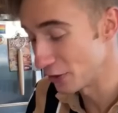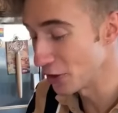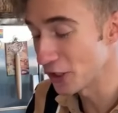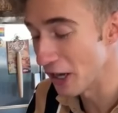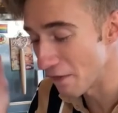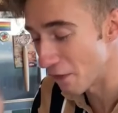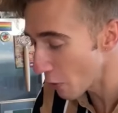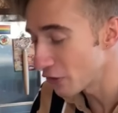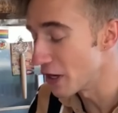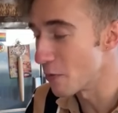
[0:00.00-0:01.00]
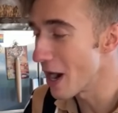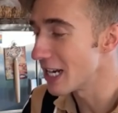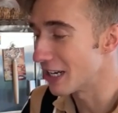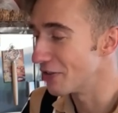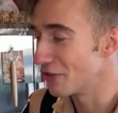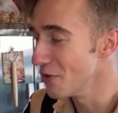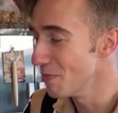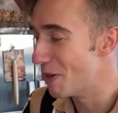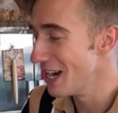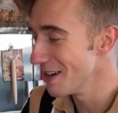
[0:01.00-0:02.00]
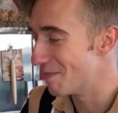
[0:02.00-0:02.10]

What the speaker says: just an unfortunate way to consume peanut